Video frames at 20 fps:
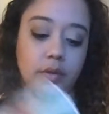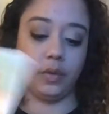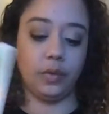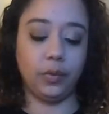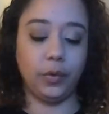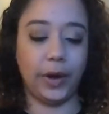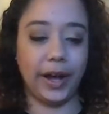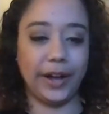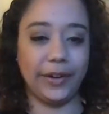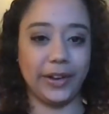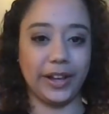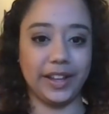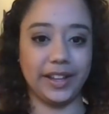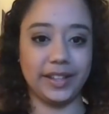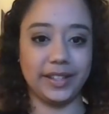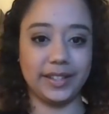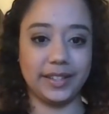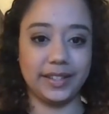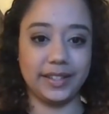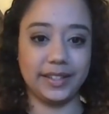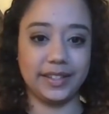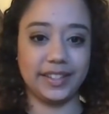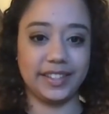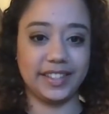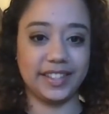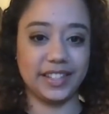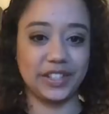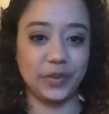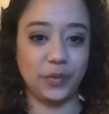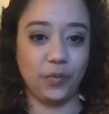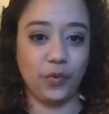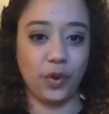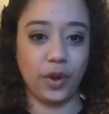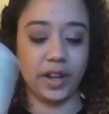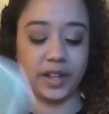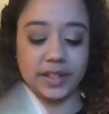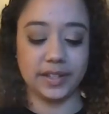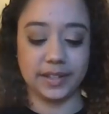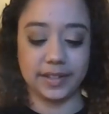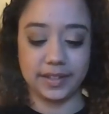Wow, guys, Six of
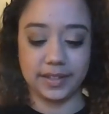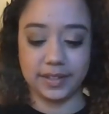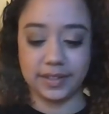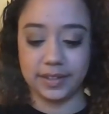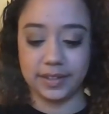Wands.